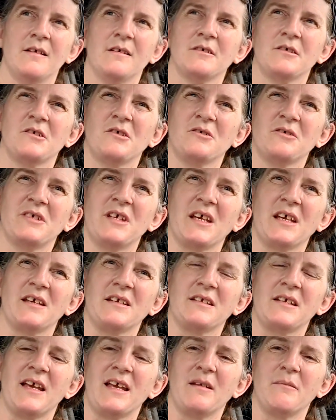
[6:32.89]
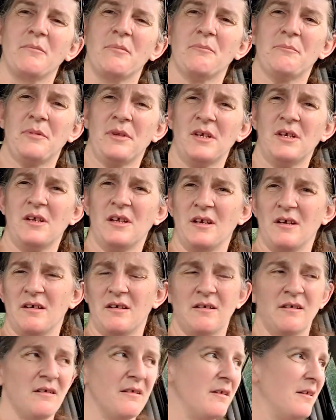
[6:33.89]
it's not ticker tape, but you know,
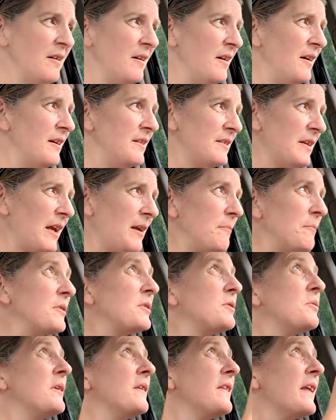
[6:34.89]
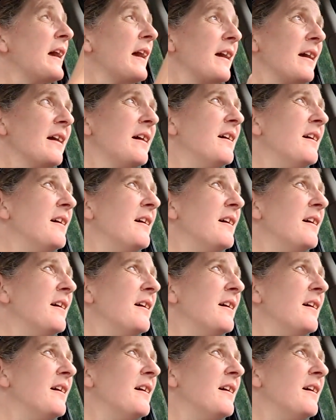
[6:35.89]
tape between that